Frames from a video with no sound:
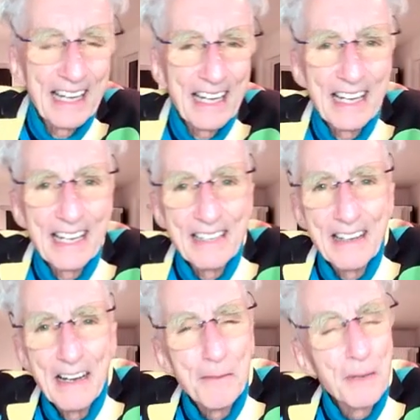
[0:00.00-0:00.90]
and
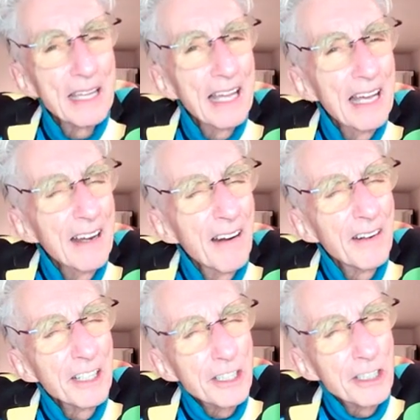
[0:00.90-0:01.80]
But they are
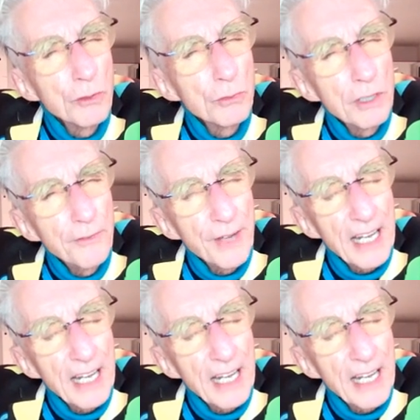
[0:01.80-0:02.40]
just terrific.